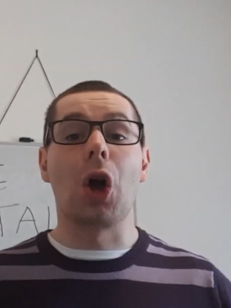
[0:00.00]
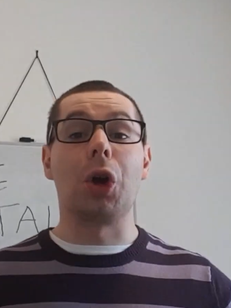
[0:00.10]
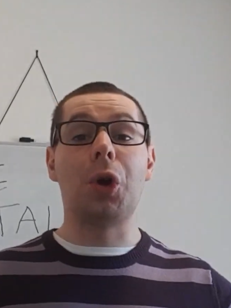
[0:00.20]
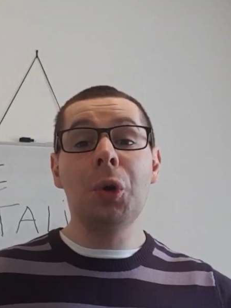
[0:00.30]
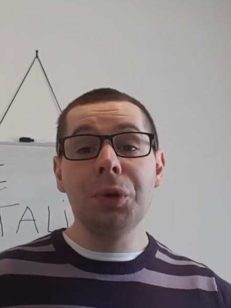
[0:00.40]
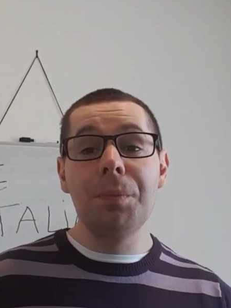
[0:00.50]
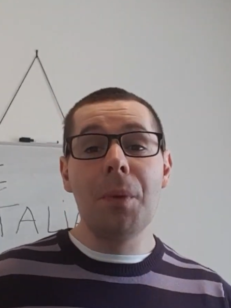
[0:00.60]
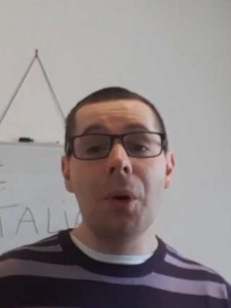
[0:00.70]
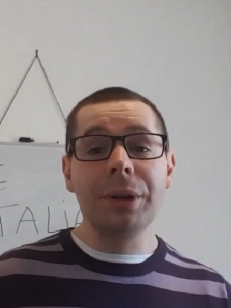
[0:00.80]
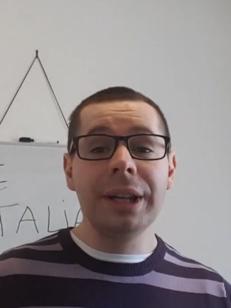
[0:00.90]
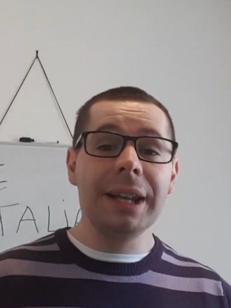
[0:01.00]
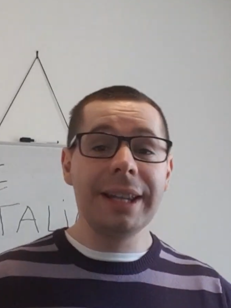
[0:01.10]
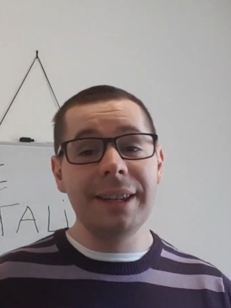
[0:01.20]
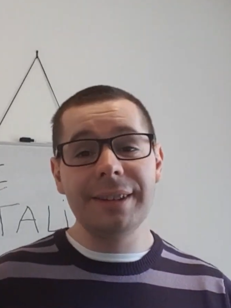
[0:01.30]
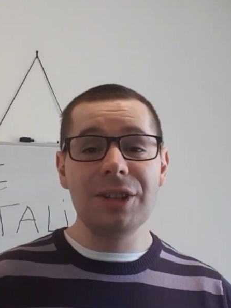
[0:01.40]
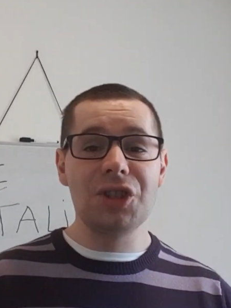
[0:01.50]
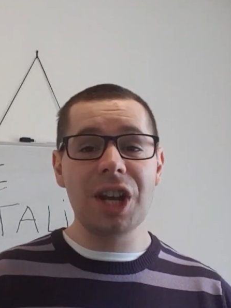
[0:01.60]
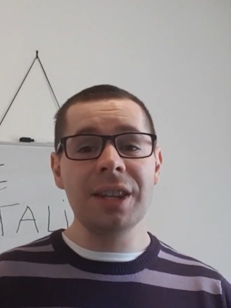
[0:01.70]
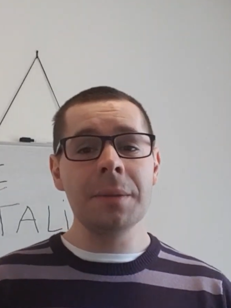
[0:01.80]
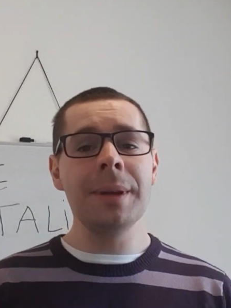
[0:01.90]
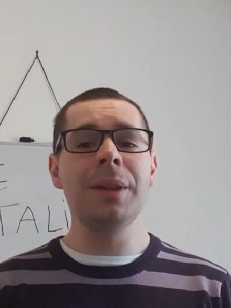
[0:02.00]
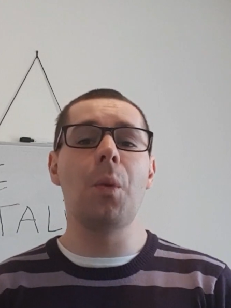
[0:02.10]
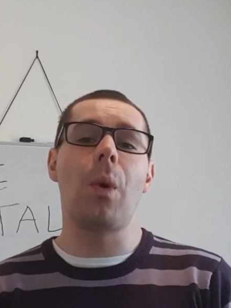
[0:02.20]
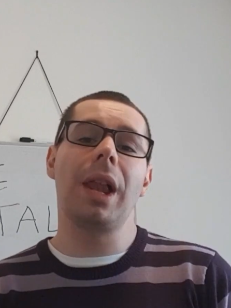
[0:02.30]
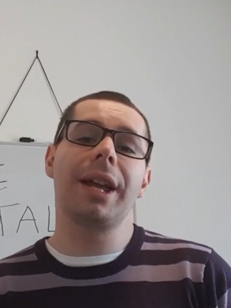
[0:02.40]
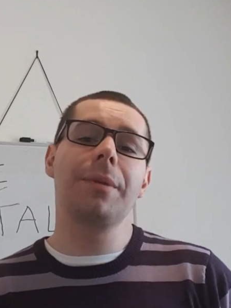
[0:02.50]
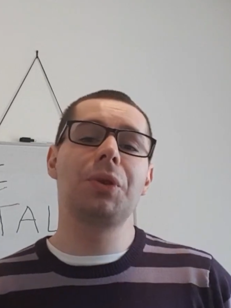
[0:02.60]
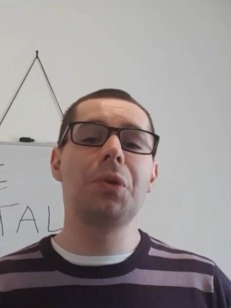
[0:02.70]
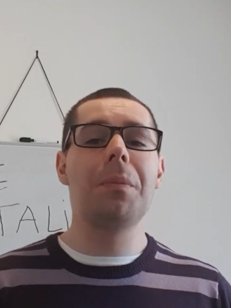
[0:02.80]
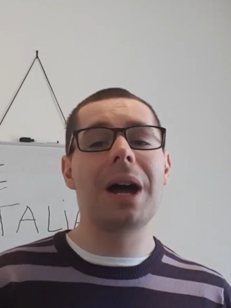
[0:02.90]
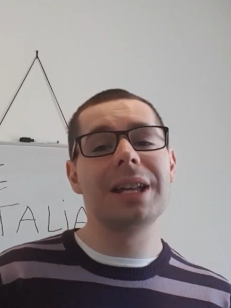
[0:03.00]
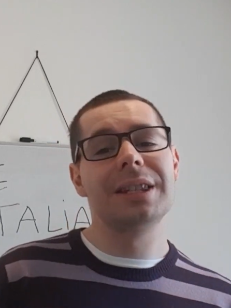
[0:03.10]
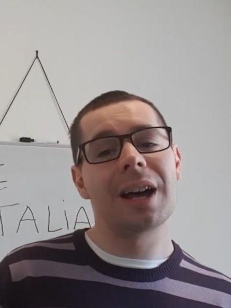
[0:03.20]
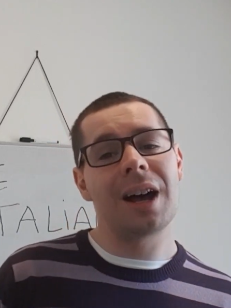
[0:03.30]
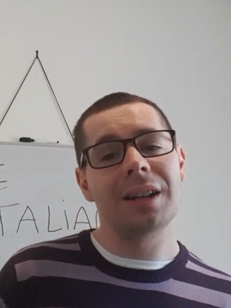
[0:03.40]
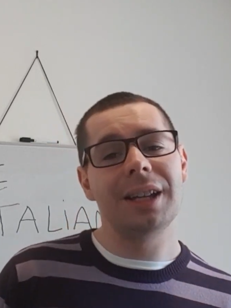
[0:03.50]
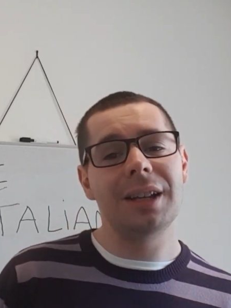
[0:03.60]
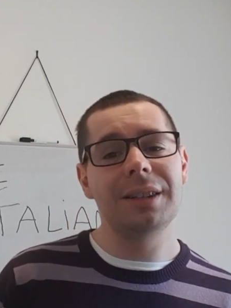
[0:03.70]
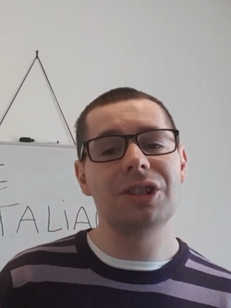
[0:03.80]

Good morning, ladies and gentlemen, and welcome to my Italian